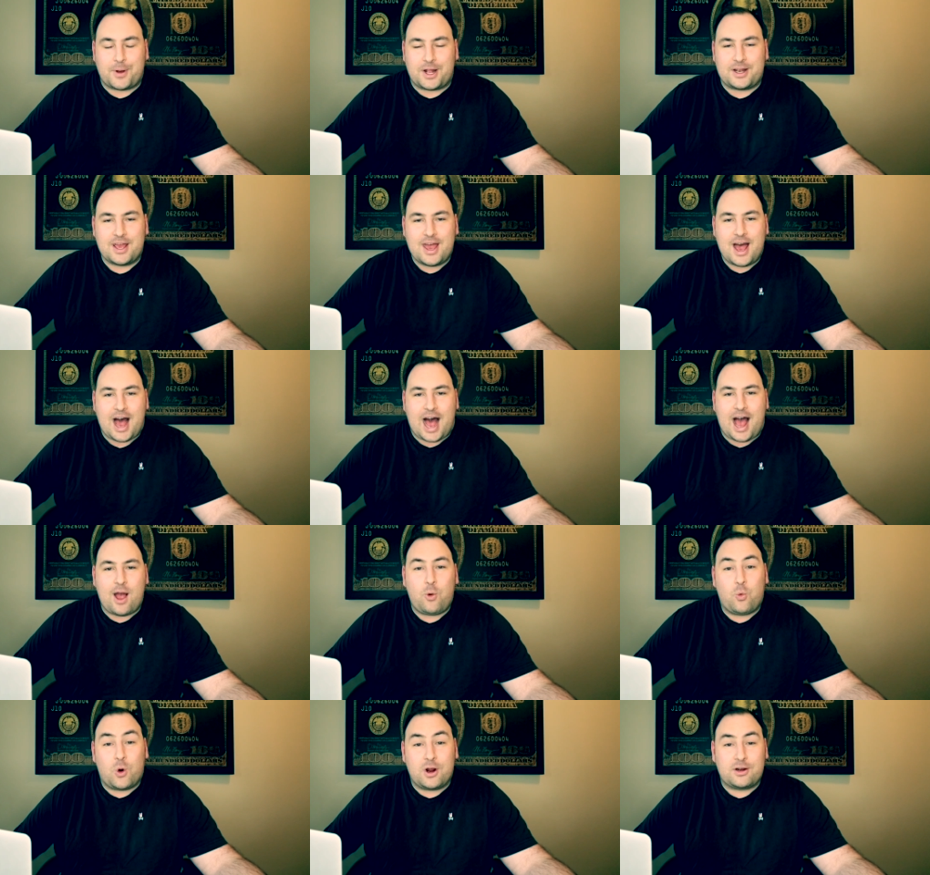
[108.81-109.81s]
But I
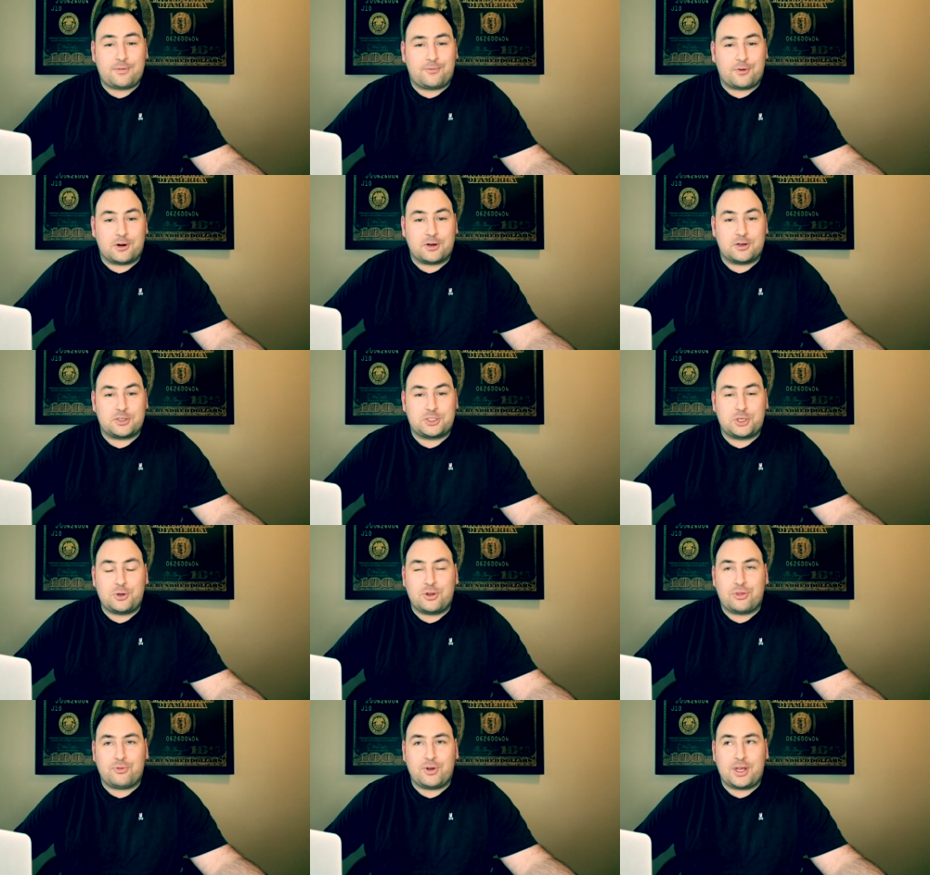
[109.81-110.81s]
worked for two
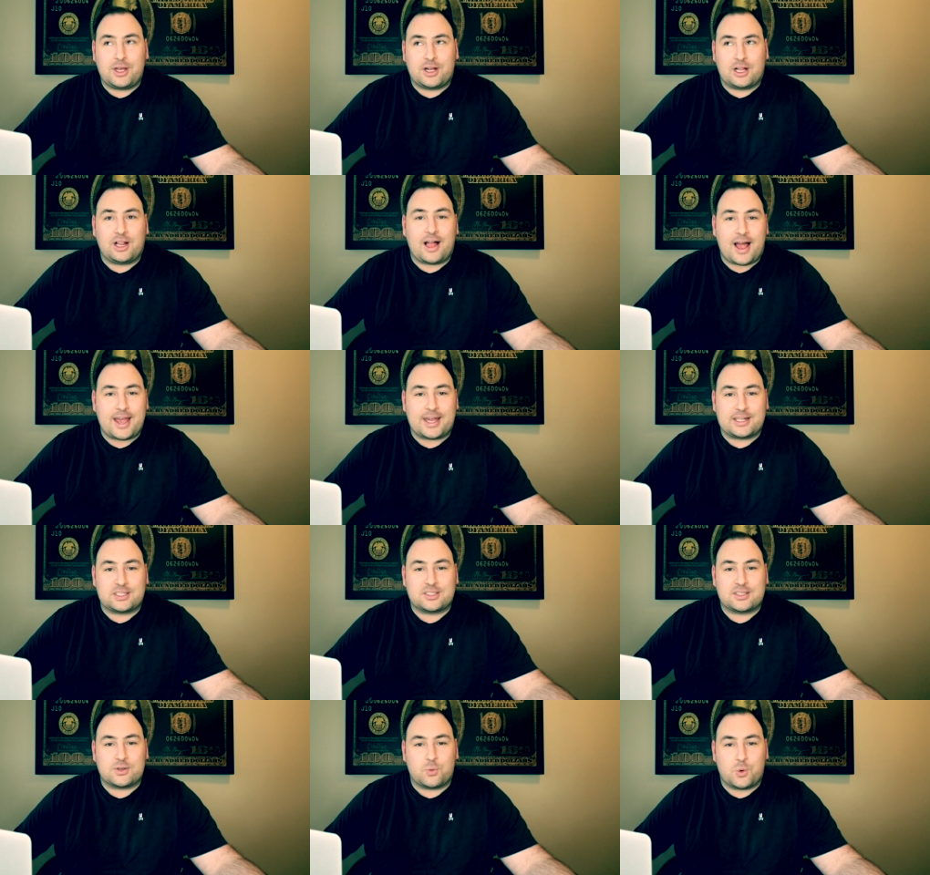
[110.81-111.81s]
to three
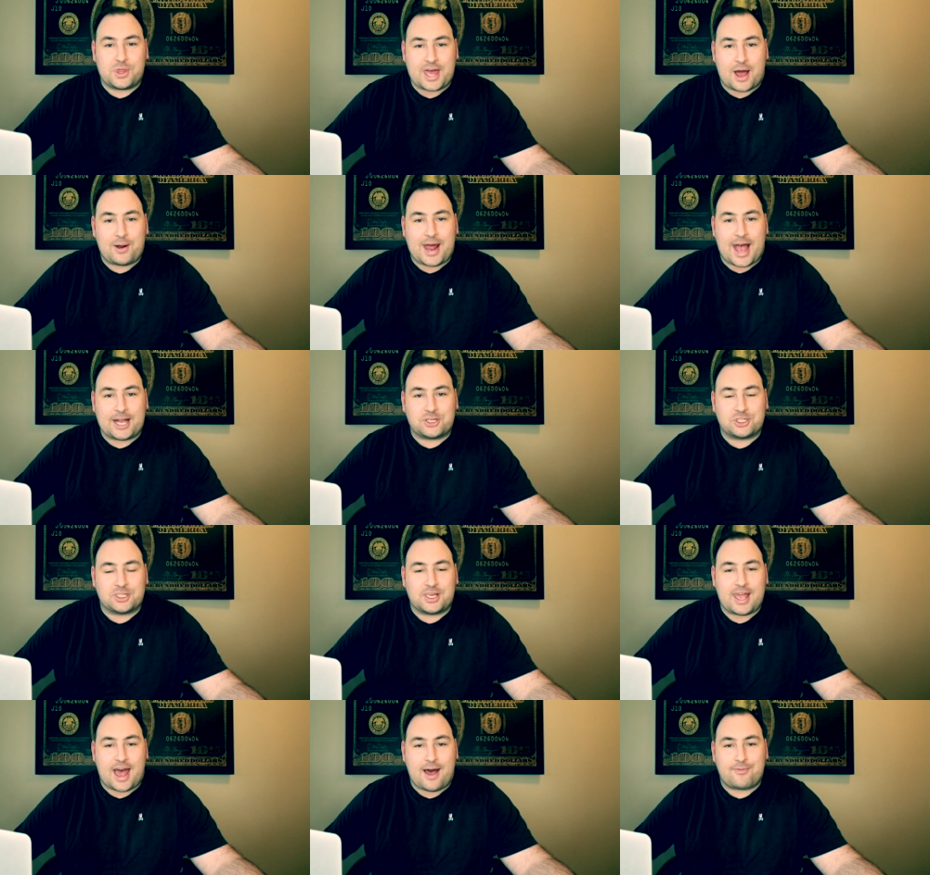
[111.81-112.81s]
clients without
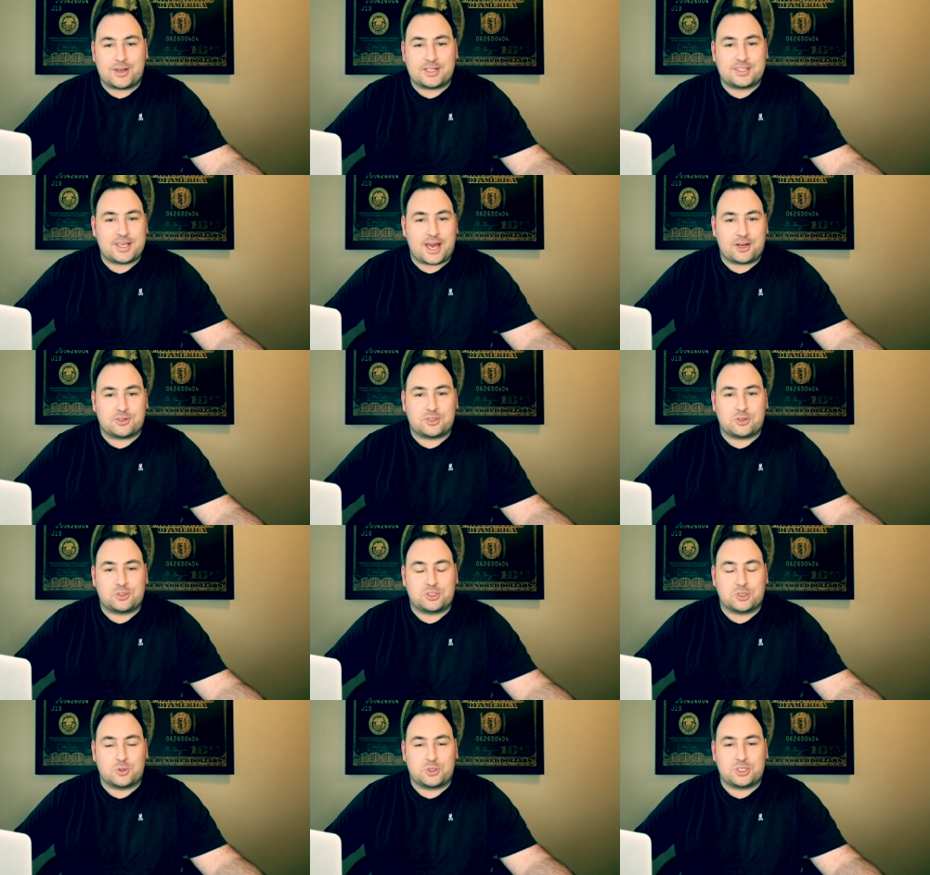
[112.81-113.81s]
actually having Seattle
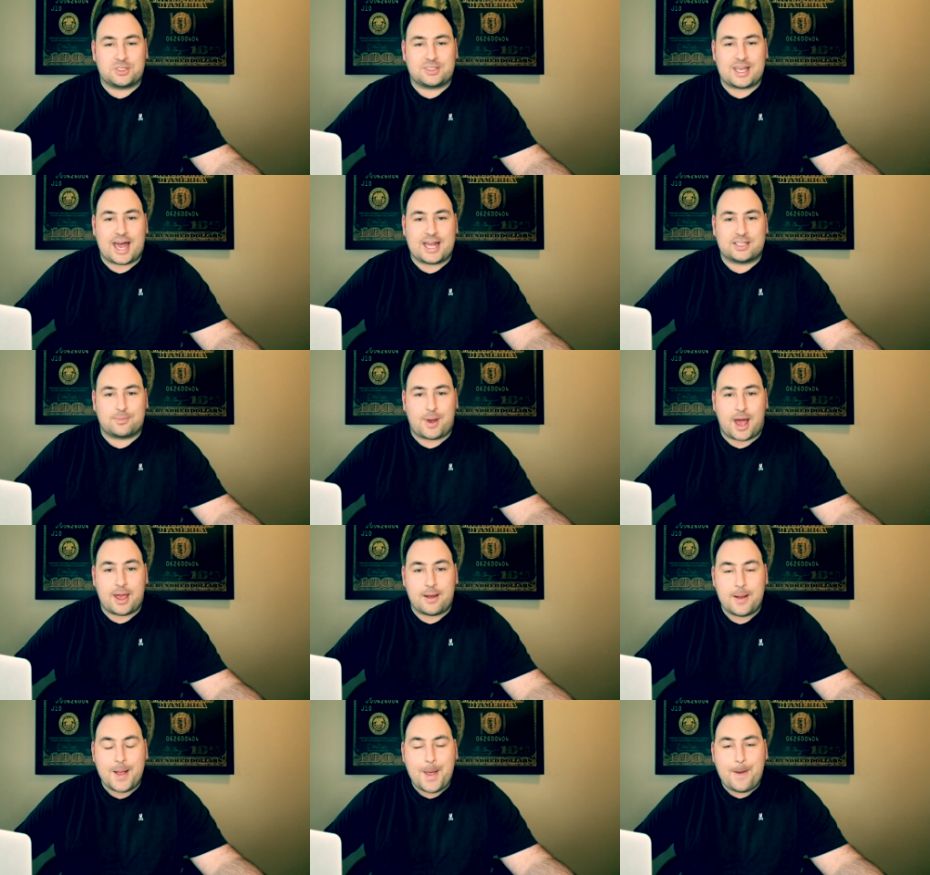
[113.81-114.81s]
Search Solutions as my